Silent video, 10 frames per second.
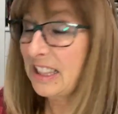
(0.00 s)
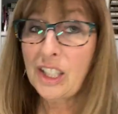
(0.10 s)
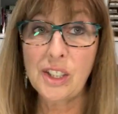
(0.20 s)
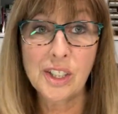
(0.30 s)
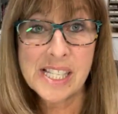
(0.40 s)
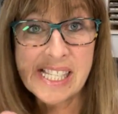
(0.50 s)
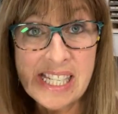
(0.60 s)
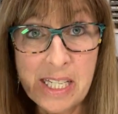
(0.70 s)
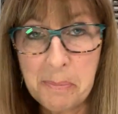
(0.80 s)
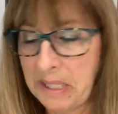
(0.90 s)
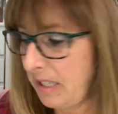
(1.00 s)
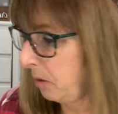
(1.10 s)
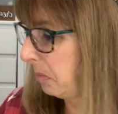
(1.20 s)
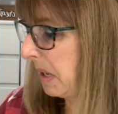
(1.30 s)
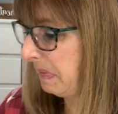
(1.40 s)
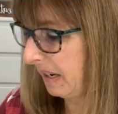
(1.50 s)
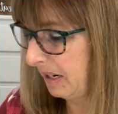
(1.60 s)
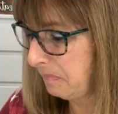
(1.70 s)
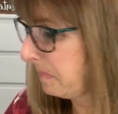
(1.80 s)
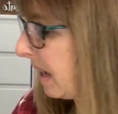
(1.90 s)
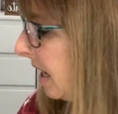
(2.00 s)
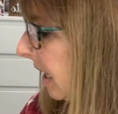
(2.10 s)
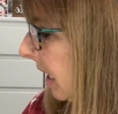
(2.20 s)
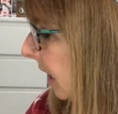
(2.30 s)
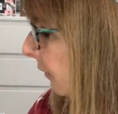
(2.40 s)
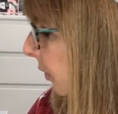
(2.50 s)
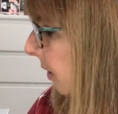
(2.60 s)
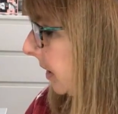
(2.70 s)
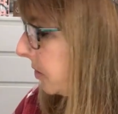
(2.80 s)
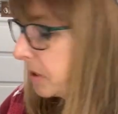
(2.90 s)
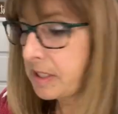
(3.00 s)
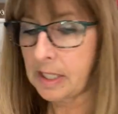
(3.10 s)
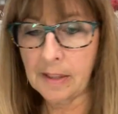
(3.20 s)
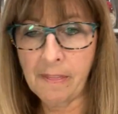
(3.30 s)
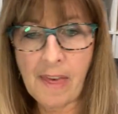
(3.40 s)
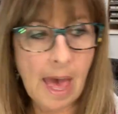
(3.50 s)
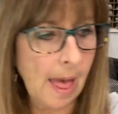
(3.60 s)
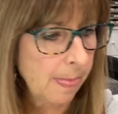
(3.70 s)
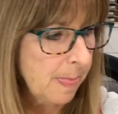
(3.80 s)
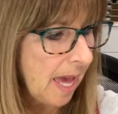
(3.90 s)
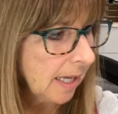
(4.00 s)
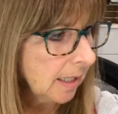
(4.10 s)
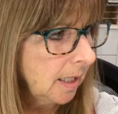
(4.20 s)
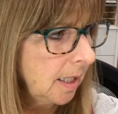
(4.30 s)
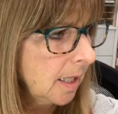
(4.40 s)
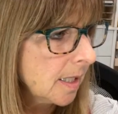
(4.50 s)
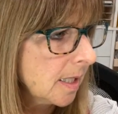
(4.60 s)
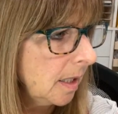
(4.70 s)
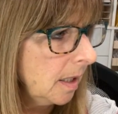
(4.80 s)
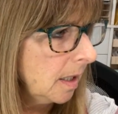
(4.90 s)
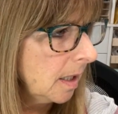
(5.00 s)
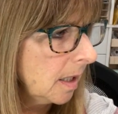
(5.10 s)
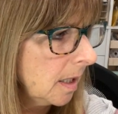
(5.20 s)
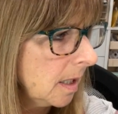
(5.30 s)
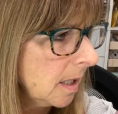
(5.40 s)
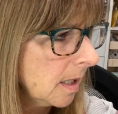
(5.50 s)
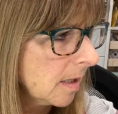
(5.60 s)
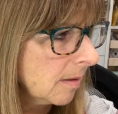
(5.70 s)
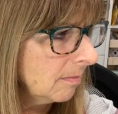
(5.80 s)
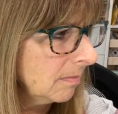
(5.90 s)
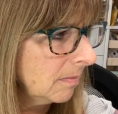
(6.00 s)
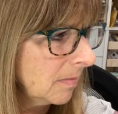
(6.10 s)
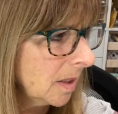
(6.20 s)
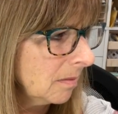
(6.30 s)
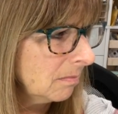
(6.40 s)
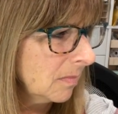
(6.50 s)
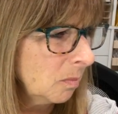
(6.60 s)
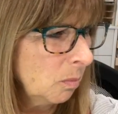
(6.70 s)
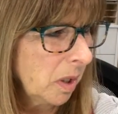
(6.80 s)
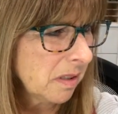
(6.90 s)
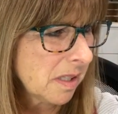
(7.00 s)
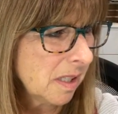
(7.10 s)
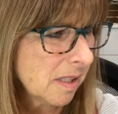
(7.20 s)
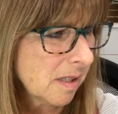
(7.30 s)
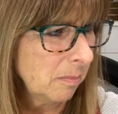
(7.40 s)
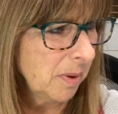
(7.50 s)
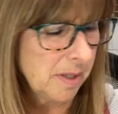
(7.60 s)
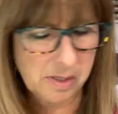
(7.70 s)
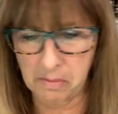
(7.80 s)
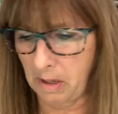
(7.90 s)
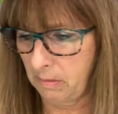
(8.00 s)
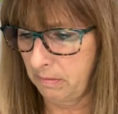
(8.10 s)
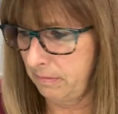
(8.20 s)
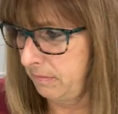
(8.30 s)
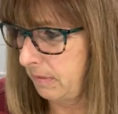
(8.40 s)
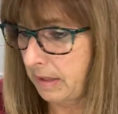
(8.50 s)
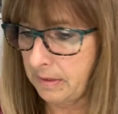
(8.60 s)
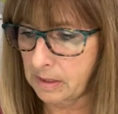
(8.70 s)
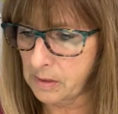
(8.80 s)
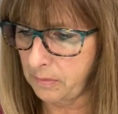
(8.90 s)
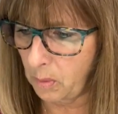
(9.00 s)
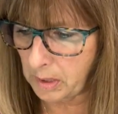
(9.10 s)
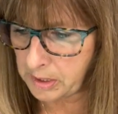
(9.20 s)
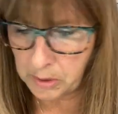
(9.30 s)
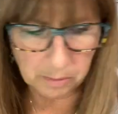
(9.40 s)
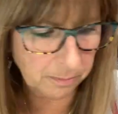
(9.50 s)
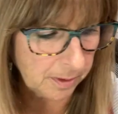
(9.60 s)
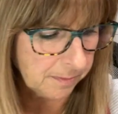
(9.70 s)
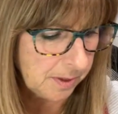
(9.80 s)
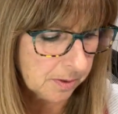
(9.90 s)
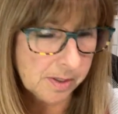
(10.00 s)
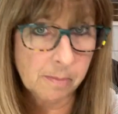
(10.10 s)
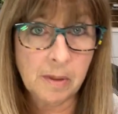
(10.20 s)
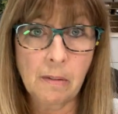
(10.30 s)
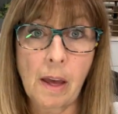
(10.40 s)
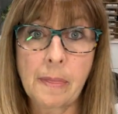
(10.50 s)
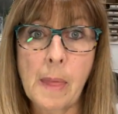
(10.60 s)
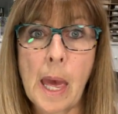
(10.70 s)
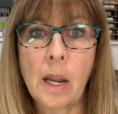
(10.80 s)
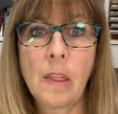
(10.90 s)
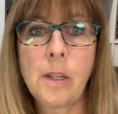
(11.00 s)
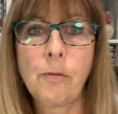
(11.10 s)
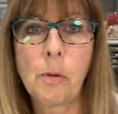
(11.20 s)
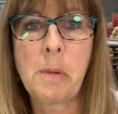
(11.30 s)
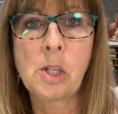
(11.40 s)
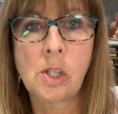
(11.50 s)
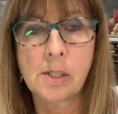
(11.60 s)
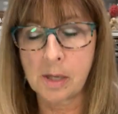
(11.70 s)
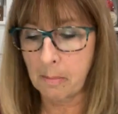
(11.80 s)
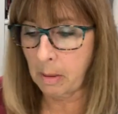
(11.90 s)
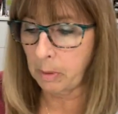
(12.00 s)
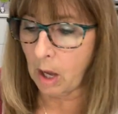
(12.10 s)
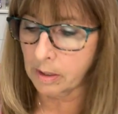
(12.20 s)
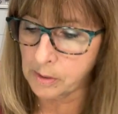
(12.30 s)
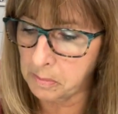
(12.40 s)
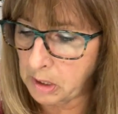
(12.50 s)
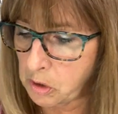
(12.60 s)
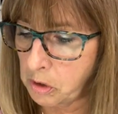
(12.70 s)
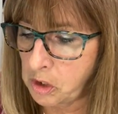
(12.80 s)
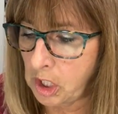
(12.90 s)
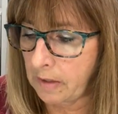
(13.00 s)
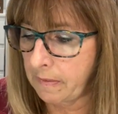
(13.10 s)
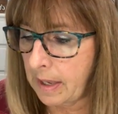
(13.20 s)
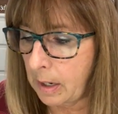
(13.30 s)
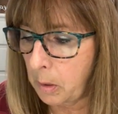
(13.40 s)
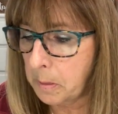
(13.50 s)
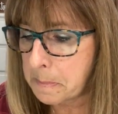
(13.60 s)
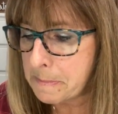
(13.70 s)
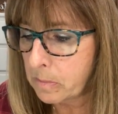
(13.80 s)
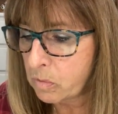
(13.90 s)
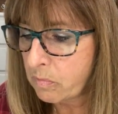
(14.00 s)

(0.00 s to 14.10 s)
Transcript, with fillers: Little sneak peek right there. If you're interested in that, that kit is, I want to say someplace around, I think it's $42.50 or something like that. All the information is on my blog, so make sure you check that out.